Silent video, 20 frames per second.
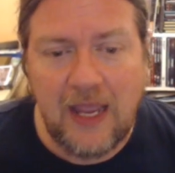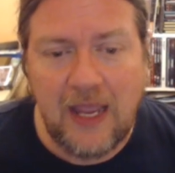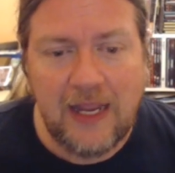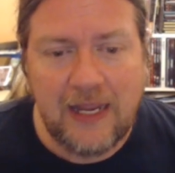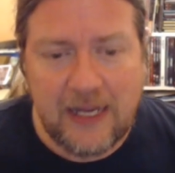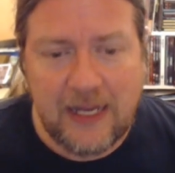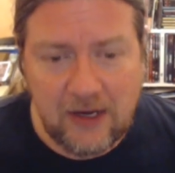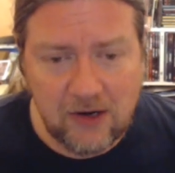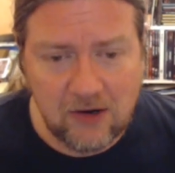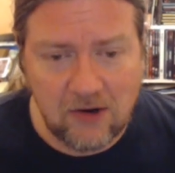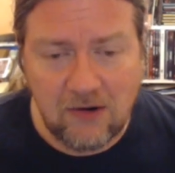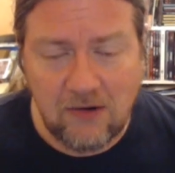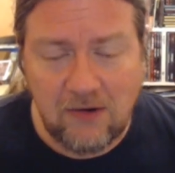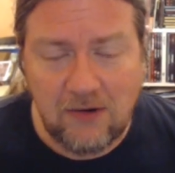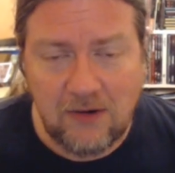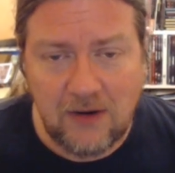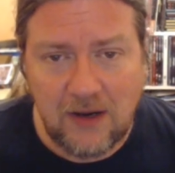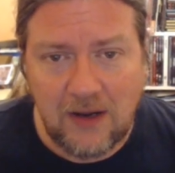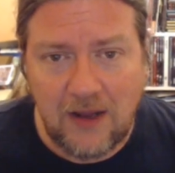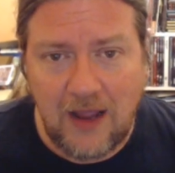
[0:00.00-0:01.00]
Here,
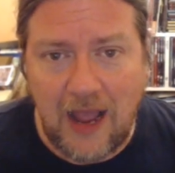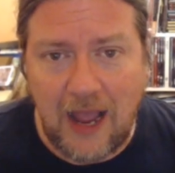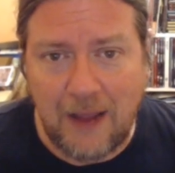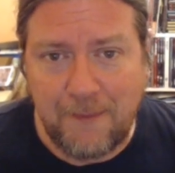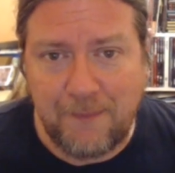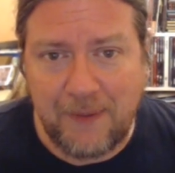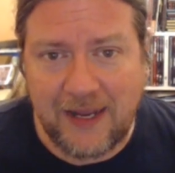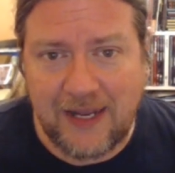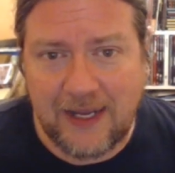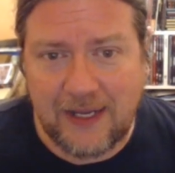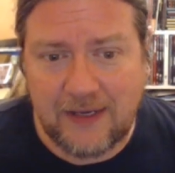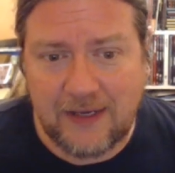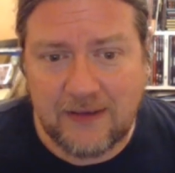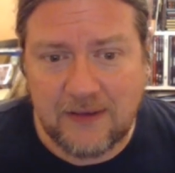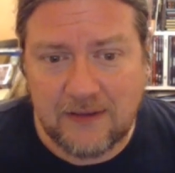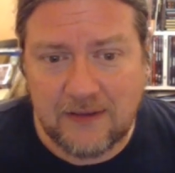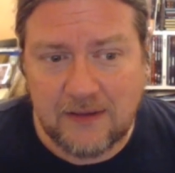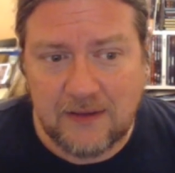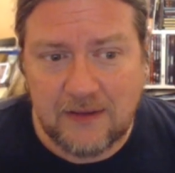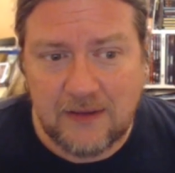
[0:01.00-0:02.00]
I paid
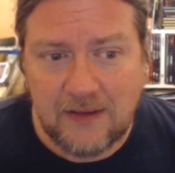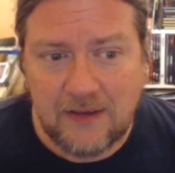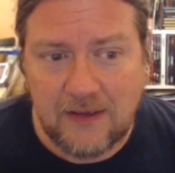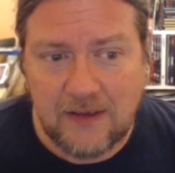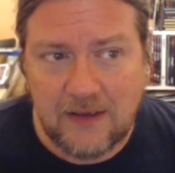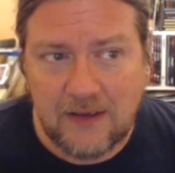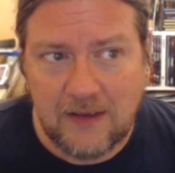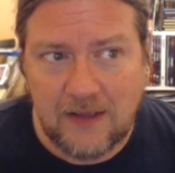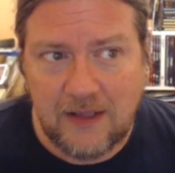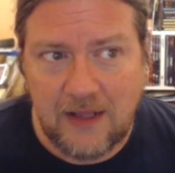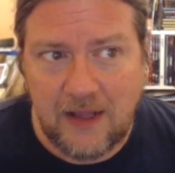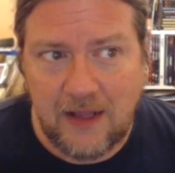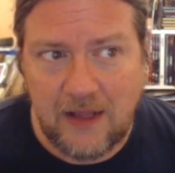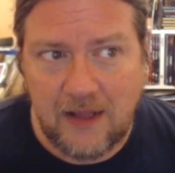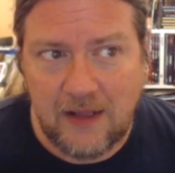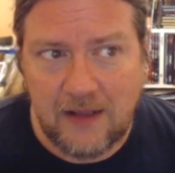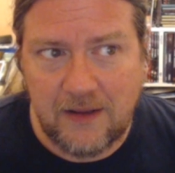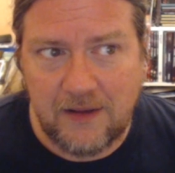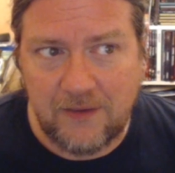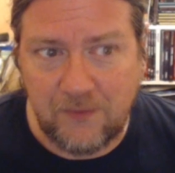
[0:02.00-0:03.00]

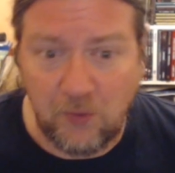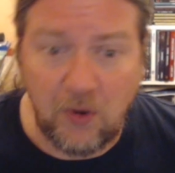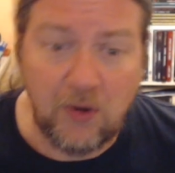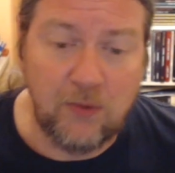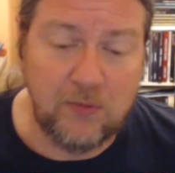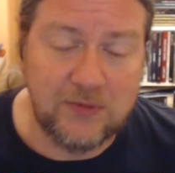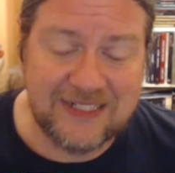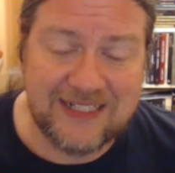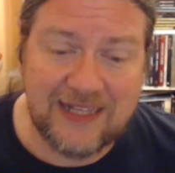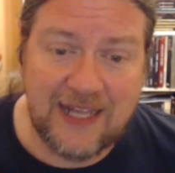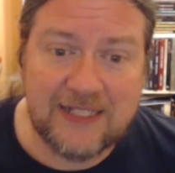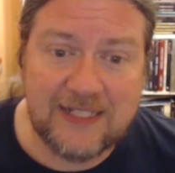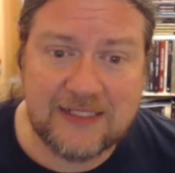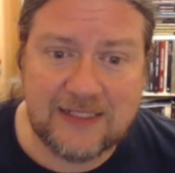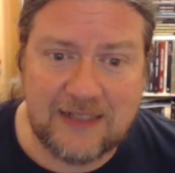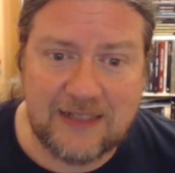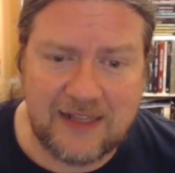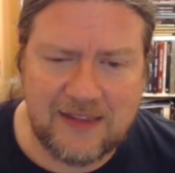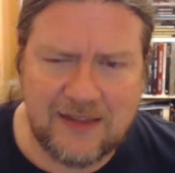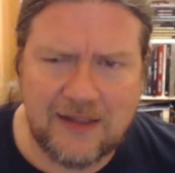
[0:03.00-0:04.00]
what was
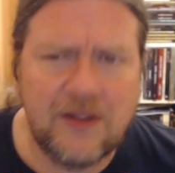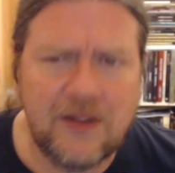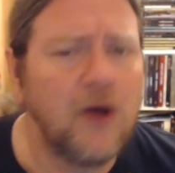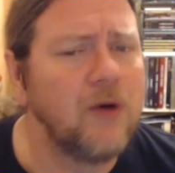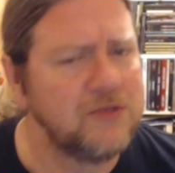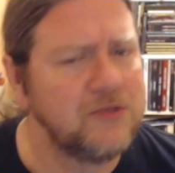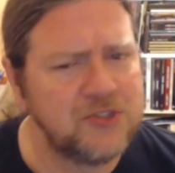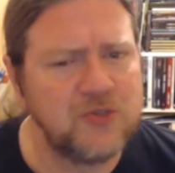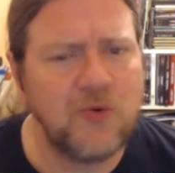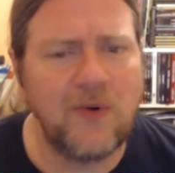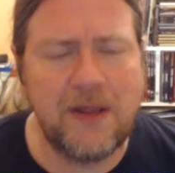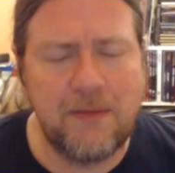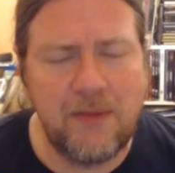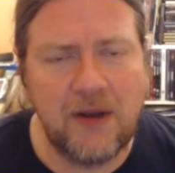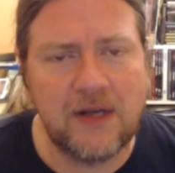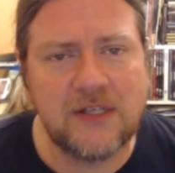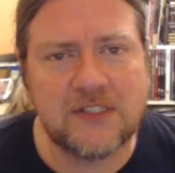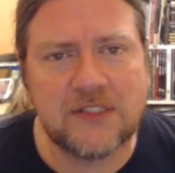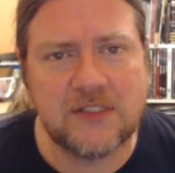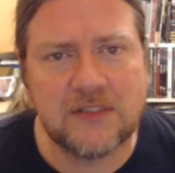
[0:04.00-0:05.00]
less, I think, it was
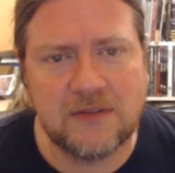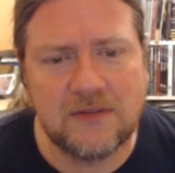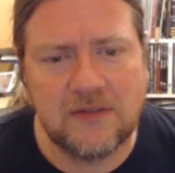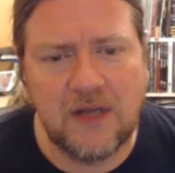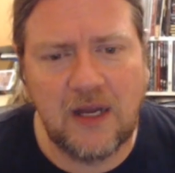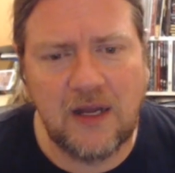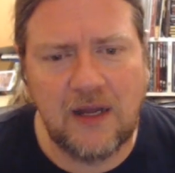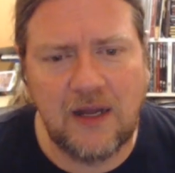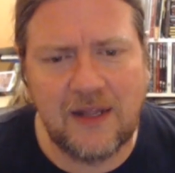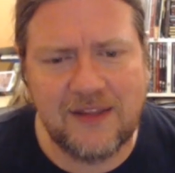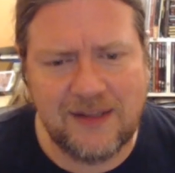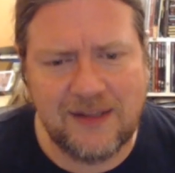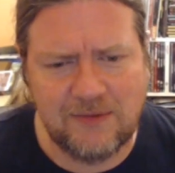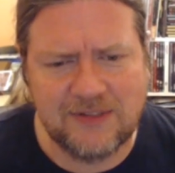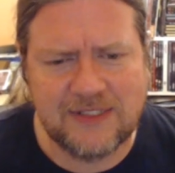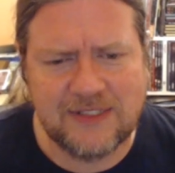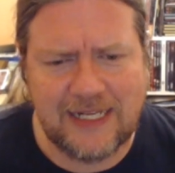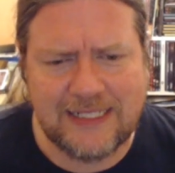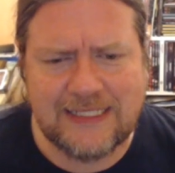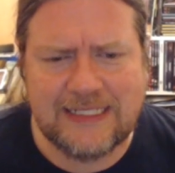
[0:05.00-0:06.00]
$20. I think it
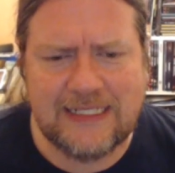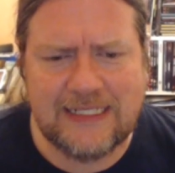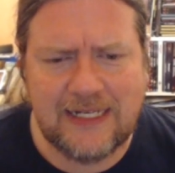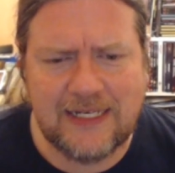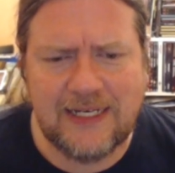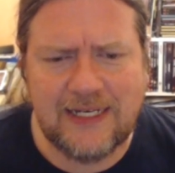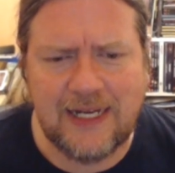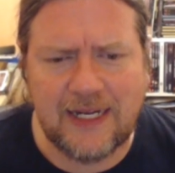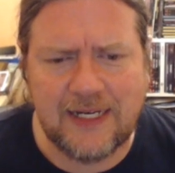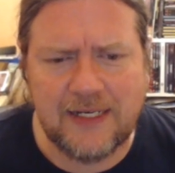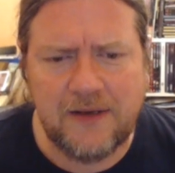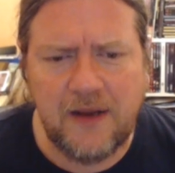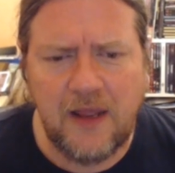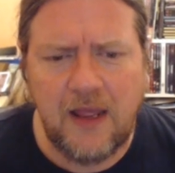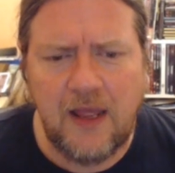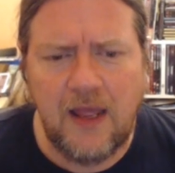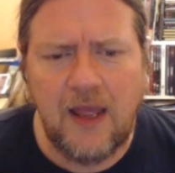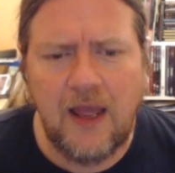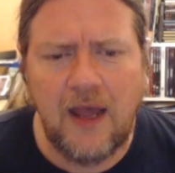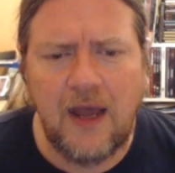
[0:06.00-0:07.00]
was
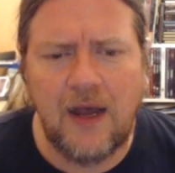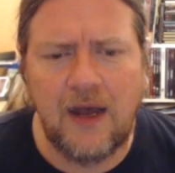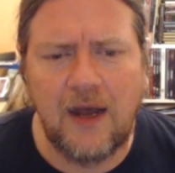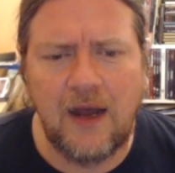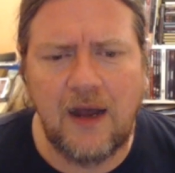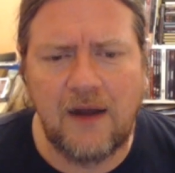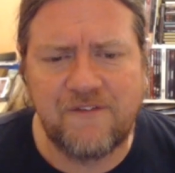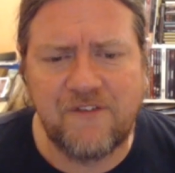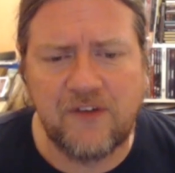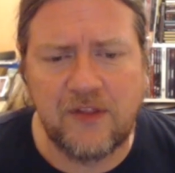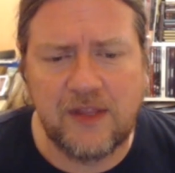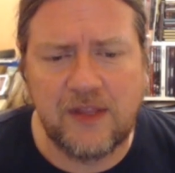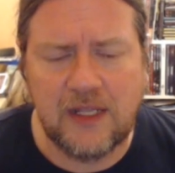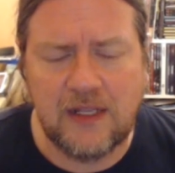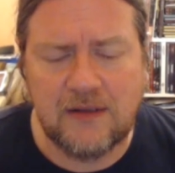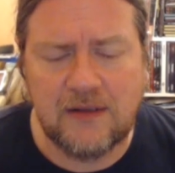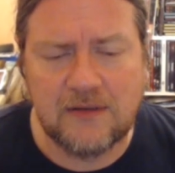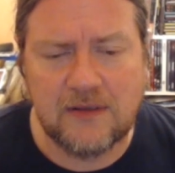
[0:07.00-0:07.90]
$19.99 for the